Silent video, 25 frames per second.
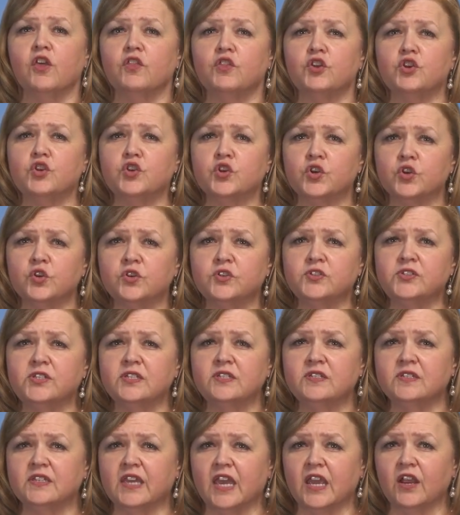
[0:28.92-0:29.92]
The nurse
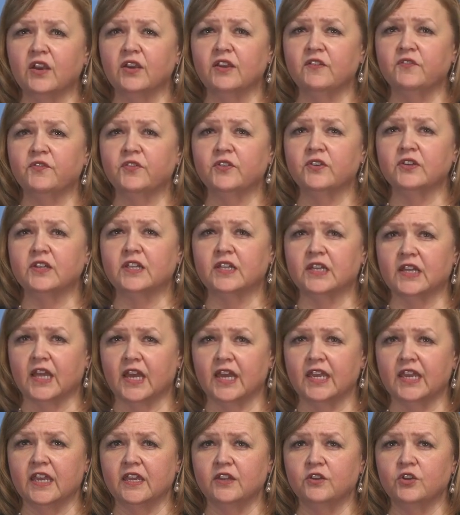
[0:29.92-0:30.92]
is caring for a
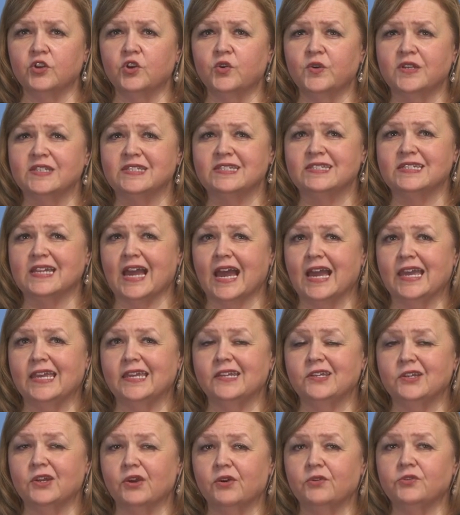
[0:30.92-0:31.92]
client who is
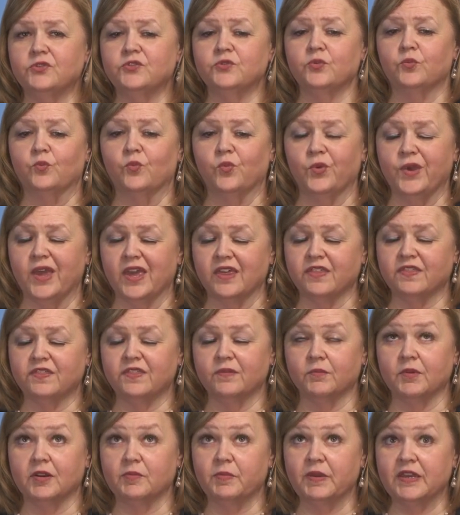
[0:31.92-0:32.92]
diagnosed with,
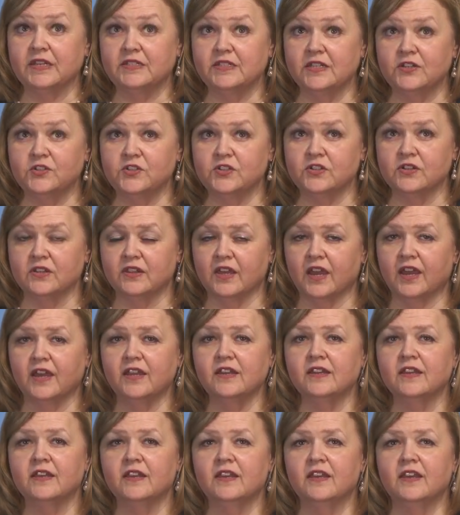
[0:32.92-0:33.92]
I'm going to pay attention to that.